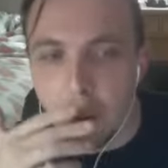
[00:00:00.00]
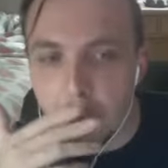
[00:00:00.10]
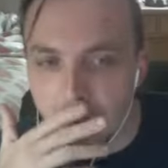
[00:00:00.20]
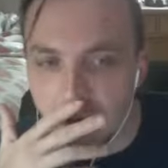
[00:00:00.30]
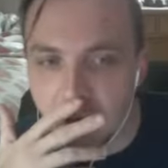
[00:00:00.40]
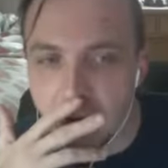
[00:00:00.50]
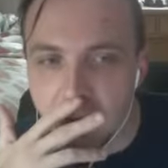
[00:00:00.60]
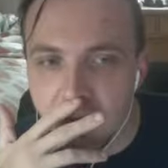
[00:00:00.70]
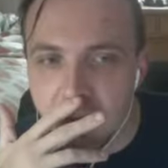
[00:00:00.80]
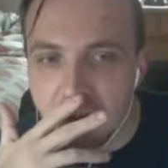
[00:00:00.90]
I
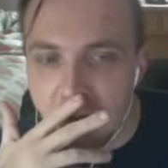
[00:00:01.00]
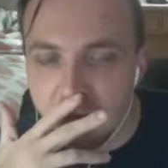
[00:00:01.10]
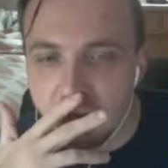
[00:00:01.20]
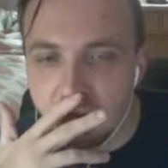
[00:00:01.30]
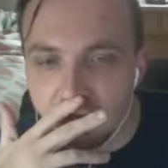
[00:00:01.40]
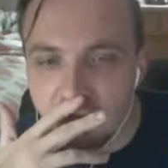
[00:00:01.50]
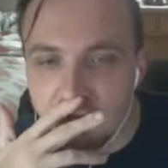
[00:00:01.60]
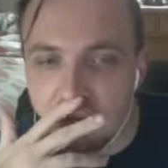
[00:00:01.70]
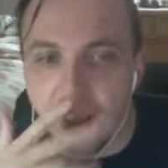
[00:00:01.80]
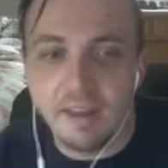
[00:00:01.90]
think truth
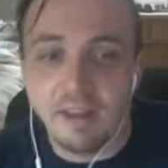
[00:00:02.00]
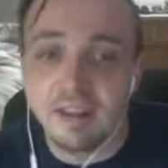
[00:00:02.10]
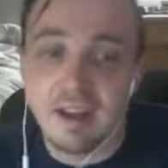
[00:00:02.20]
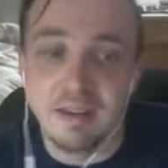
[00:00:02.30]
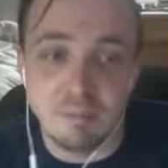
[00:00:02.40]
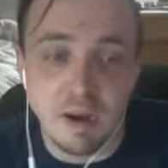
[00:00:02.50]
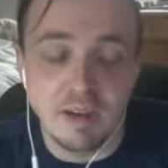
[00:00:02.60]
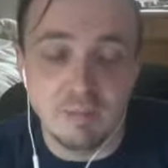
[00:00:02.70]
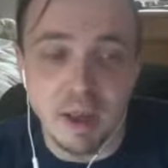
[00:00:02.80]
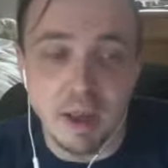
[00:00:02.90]
seeking, it's
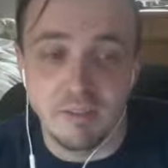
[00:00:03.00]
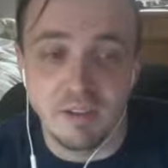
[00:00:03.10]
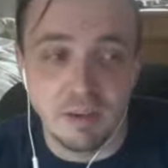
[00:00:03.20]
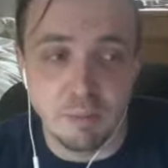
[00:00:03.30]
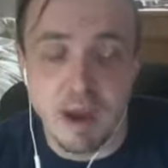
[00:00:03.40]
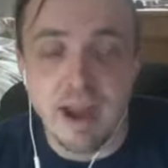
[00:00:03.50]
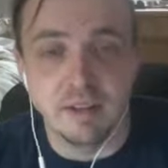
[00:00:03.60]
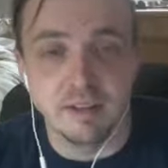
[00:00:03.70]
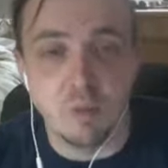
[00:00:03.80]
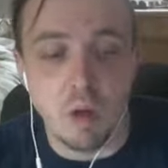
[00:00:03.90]
probably a very
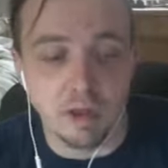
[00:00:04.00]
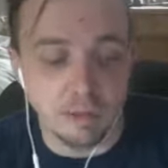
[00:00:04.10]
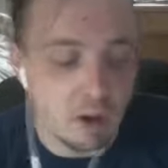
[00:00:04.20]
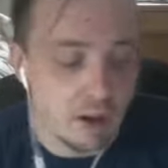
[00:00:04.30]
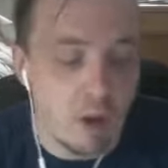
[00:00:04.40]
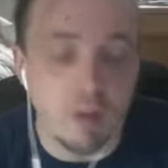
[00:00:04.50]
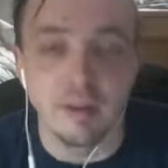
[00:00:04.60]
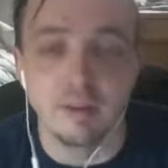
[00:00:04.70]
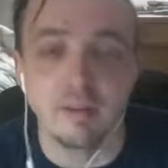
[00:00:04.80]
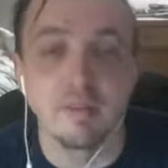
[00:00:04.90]
practice quality. Probably all
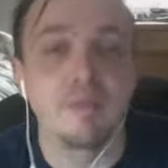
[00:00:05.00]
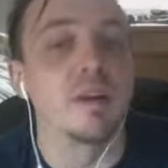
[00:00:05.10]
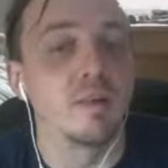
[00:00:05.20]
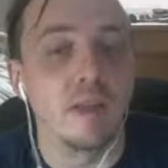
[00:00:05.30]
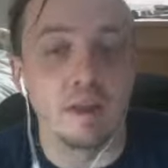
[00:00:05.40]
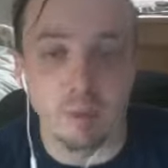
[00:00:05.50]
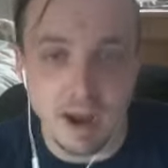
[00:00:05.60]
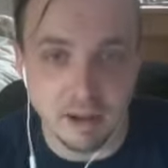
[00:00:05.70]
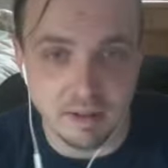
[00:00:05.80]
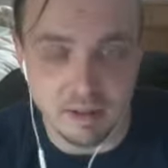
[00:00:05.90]
these are take
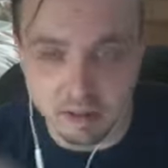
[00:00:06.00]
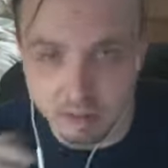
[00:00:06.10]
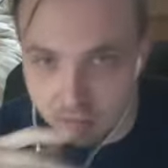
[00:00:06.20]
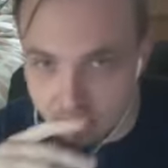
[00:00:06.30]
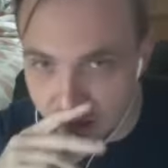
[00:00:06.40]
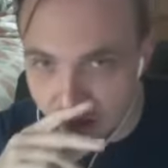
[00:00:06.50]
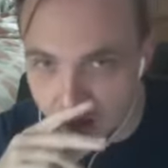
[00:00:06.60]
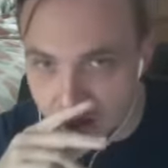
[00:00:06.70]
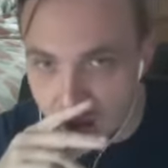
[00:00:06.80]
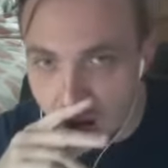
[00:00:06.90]
practice in its own
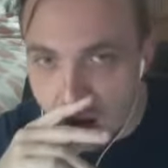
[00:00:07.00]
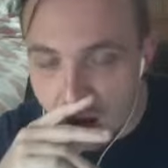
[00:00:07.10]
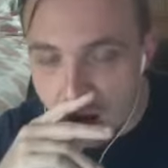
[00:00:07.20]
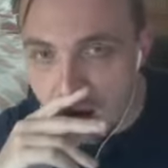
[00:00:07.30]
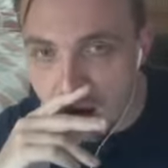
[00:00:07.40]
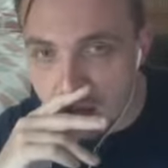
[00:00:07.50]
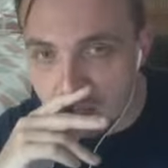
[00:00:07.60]
sense. And